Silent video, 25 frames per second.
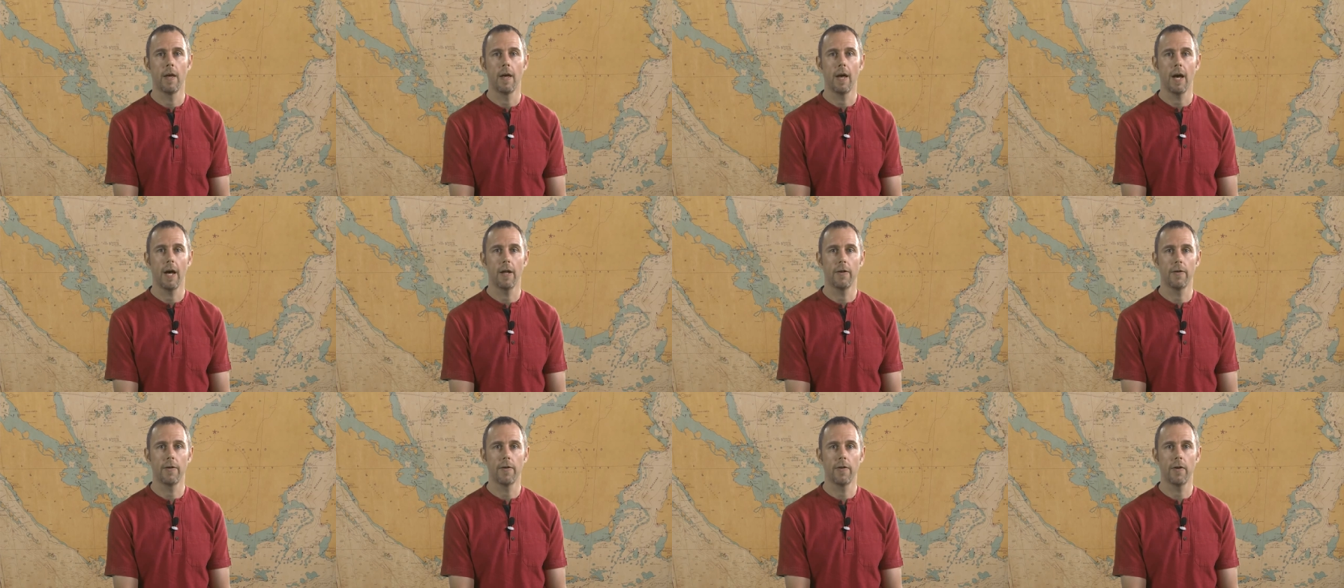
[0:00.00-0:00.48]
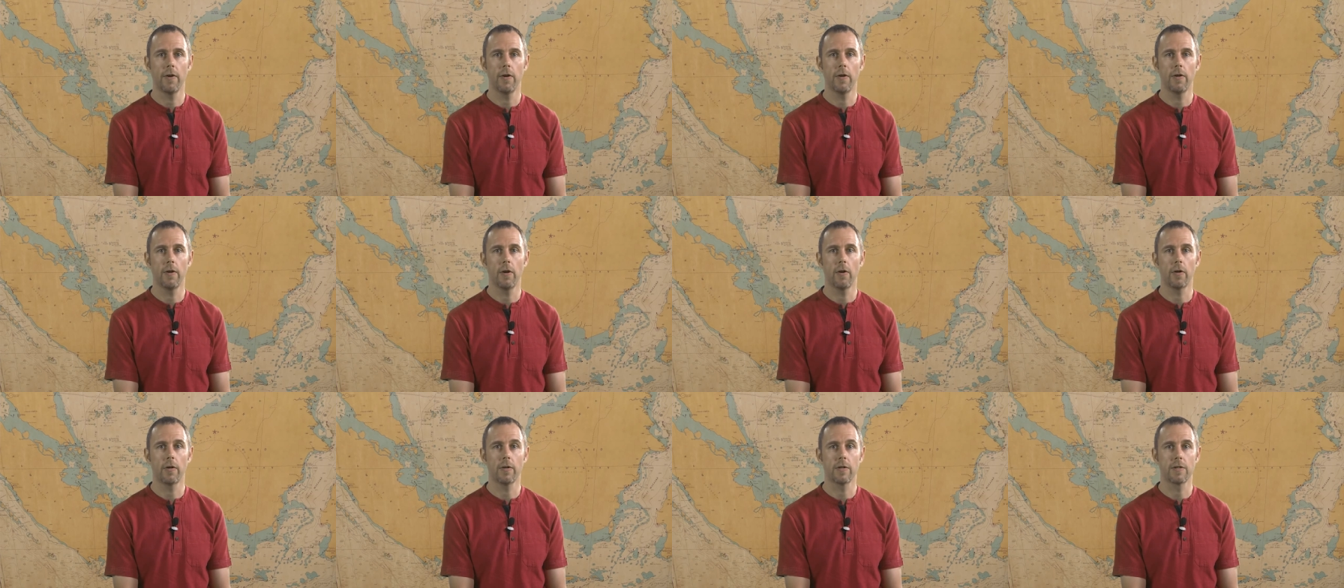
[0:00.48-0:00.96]
And third
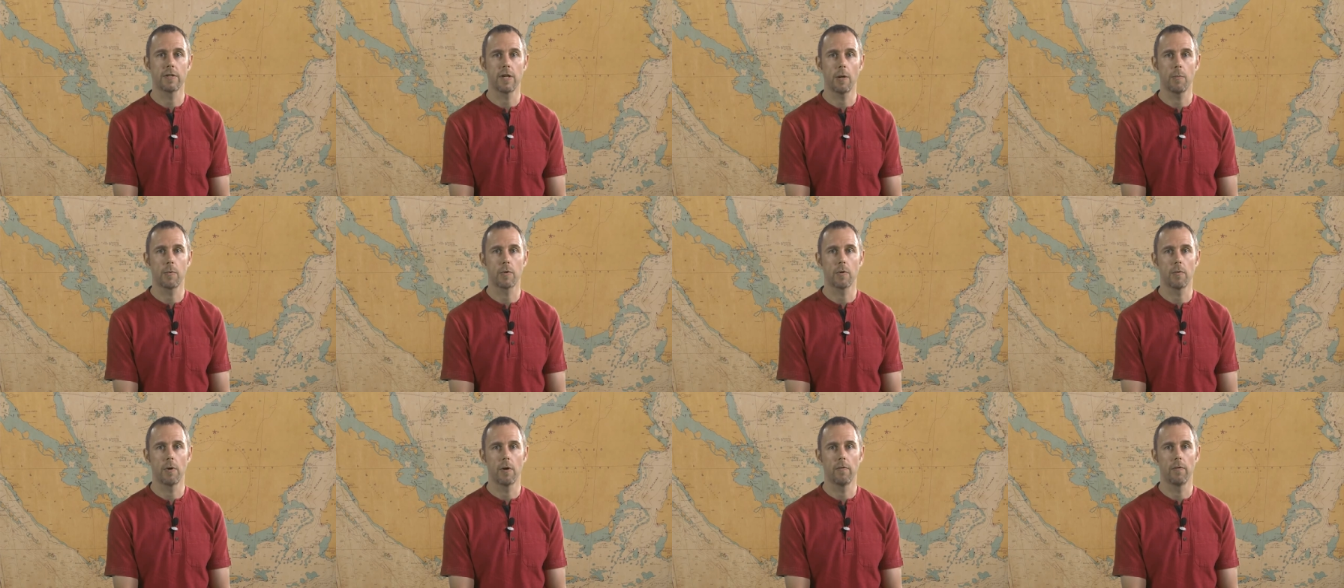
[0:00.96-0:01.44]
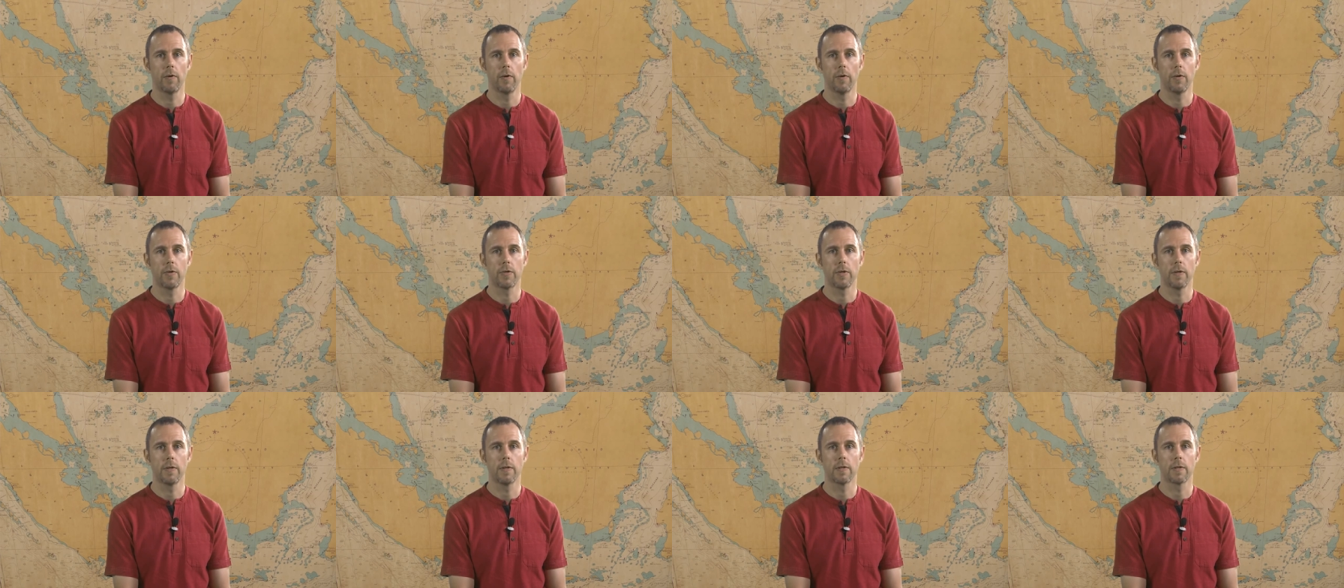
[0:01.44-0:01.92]
are conceptual
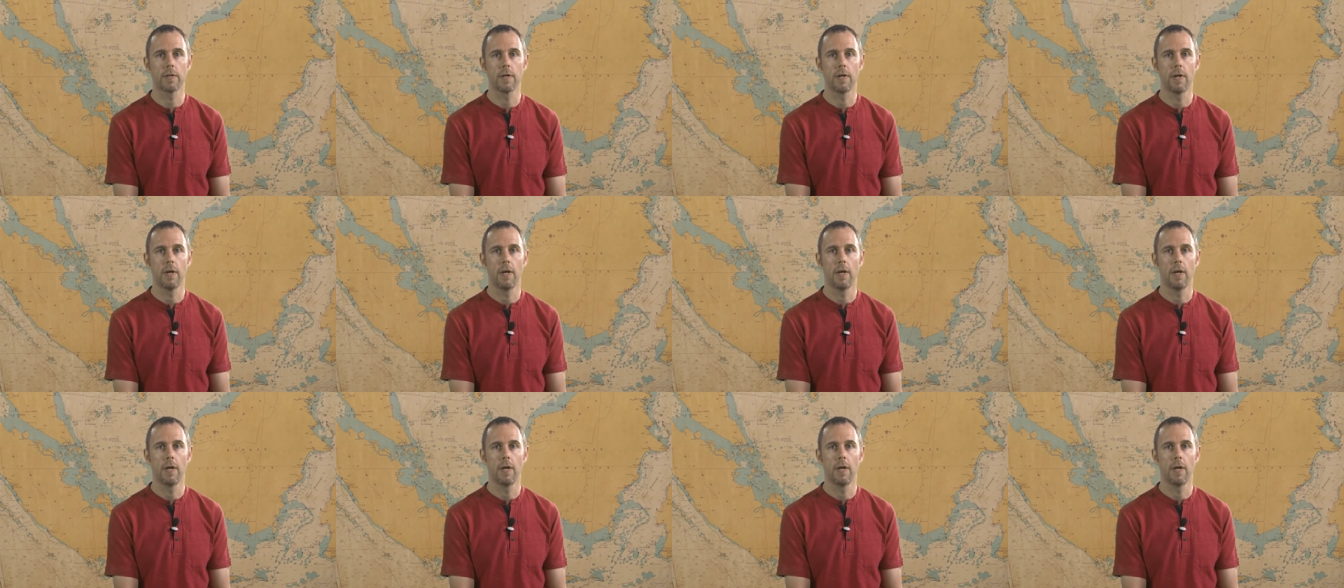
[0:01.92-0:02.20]
revolutions,